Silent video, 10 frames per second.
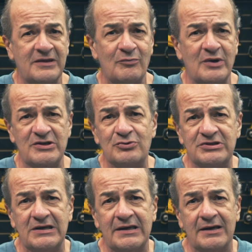than what you
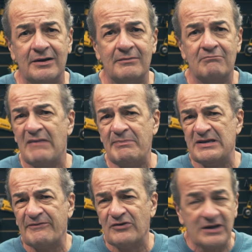see here. Maybe
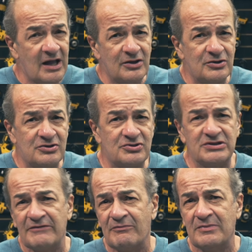different colors,
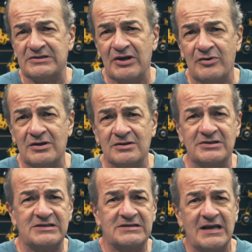different materials,
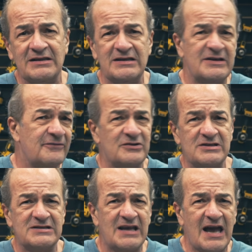a slightly different
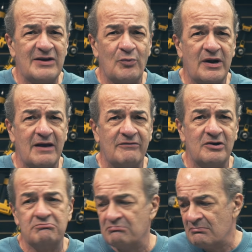design,
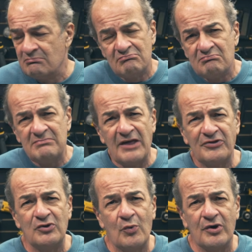whatever.
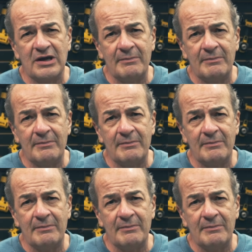Nothing to worry